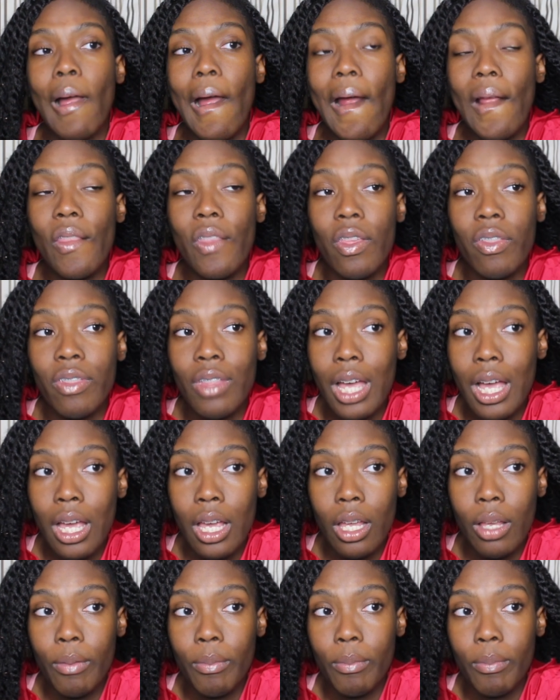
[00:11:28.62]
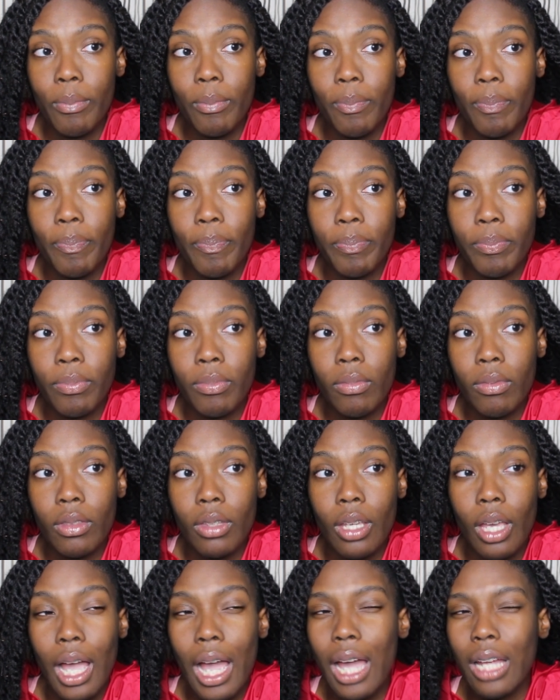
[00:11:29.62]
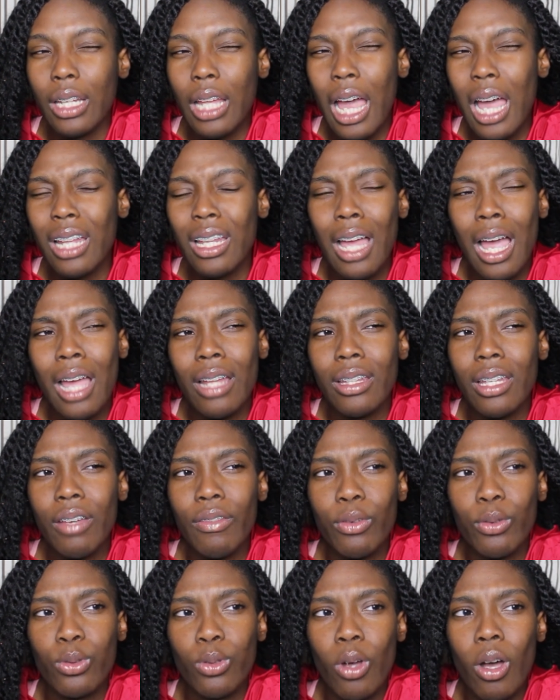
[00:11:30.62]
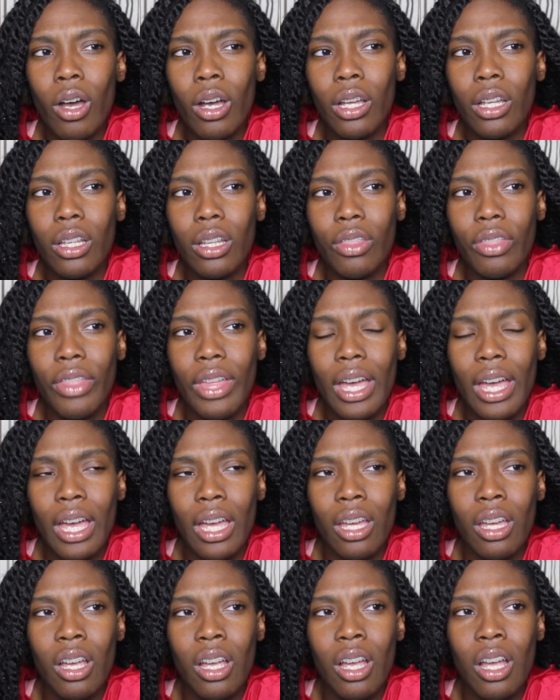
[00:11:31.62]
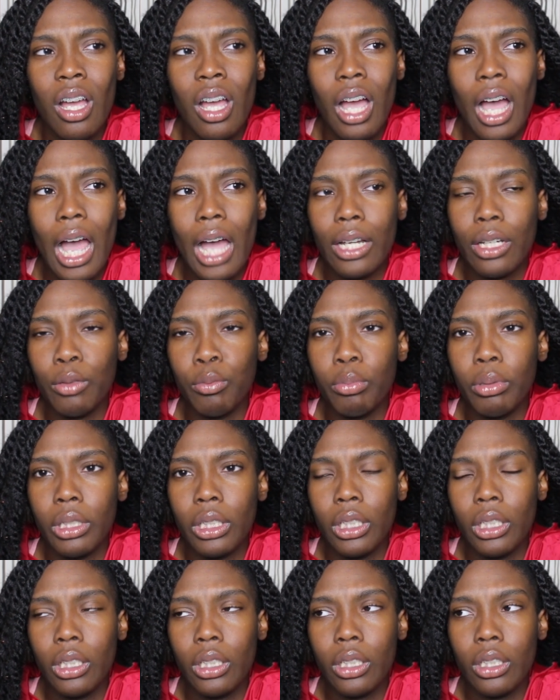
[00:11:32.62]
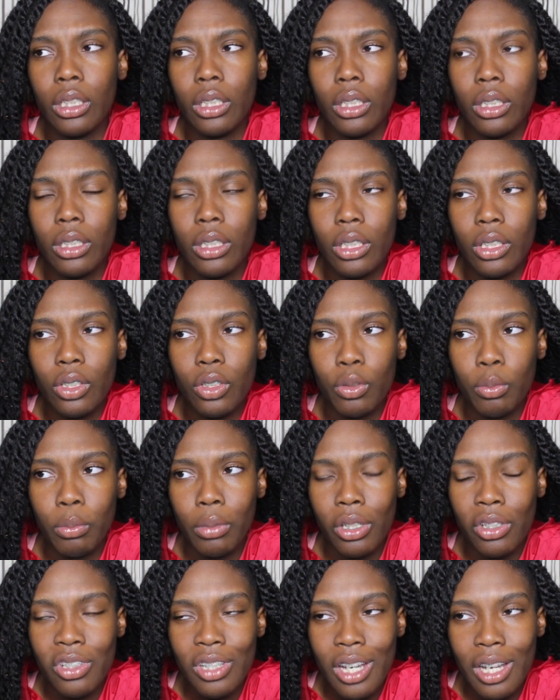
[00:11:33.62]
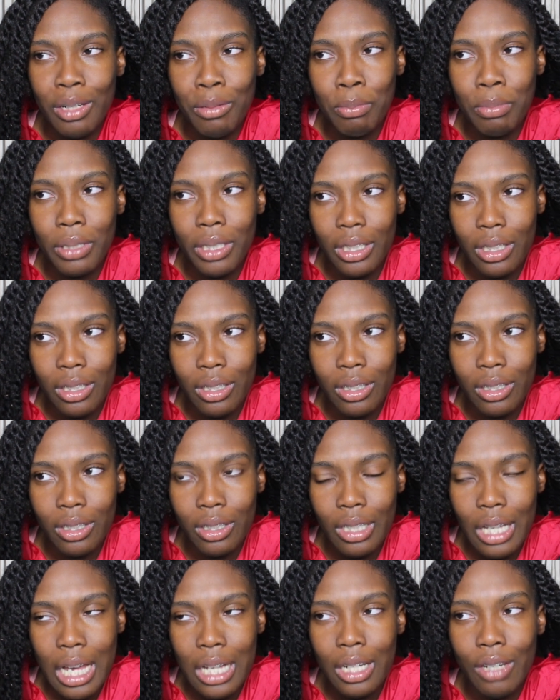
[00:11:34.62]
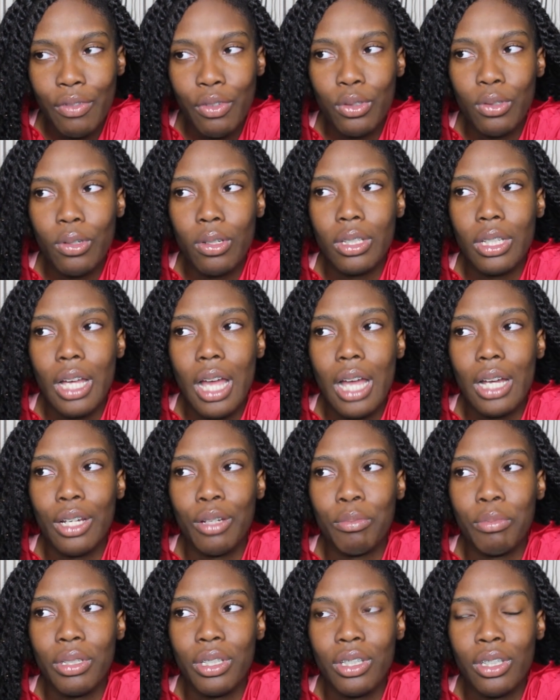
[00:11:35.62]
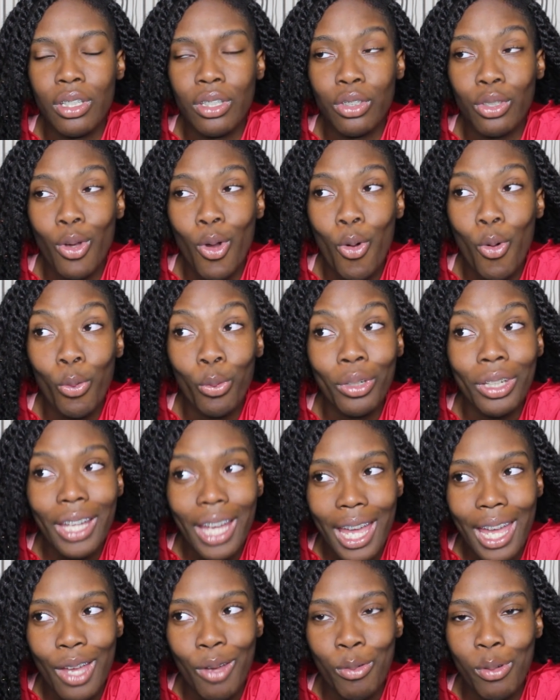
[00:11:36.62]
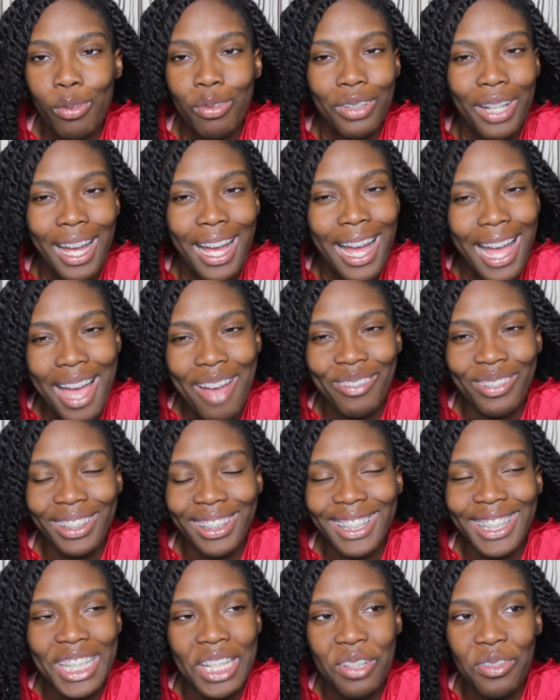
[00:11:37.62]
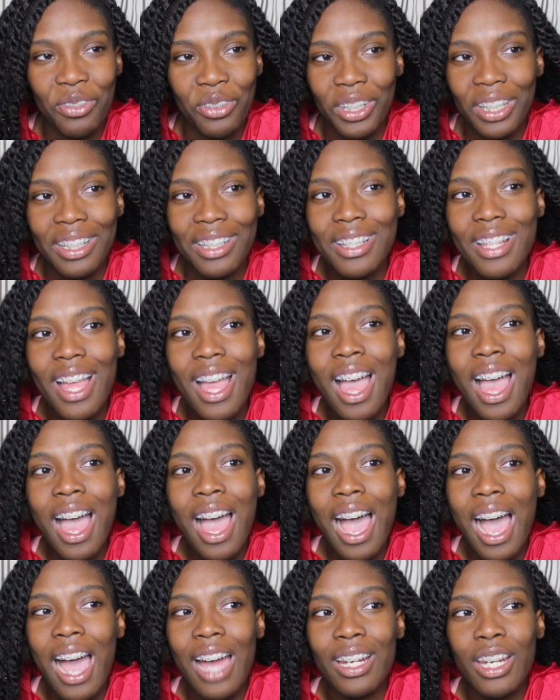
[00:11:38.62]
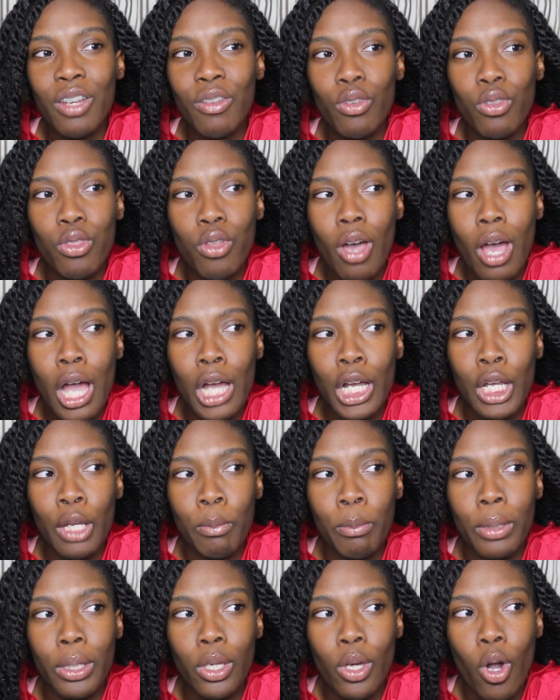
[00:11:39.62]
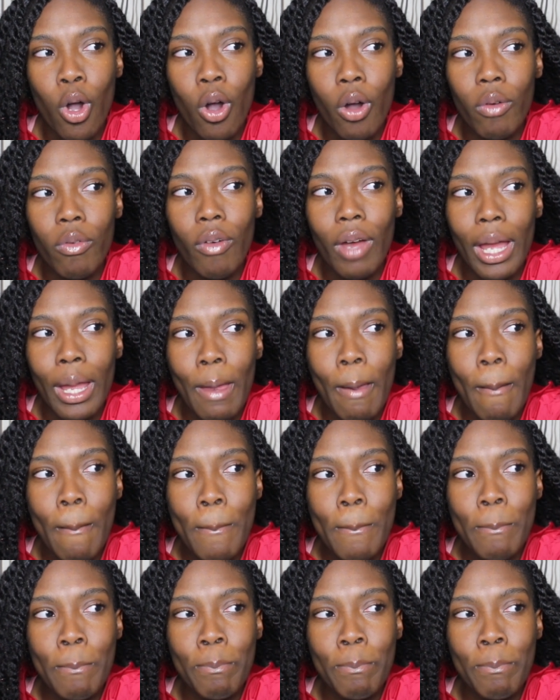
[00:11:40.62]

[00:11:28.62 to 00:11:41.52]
I did not. I never thought that I could be this much at peace. I never thought that I could be this okay with not having any friends. I never thought I could be alright.